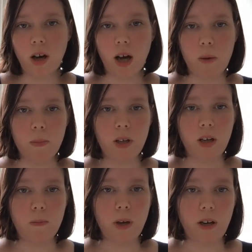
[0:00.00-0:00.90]

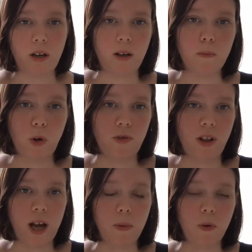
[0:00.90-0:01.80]
in a better, more
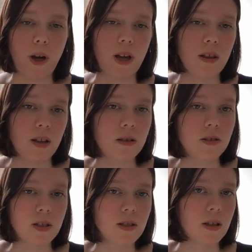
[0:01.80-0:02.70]
reliable way than
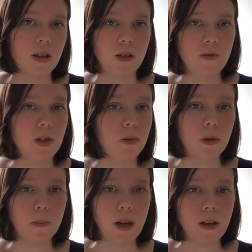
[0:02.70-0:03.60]
just an
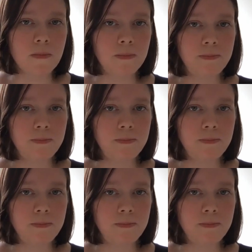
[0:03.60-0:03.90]
individual might?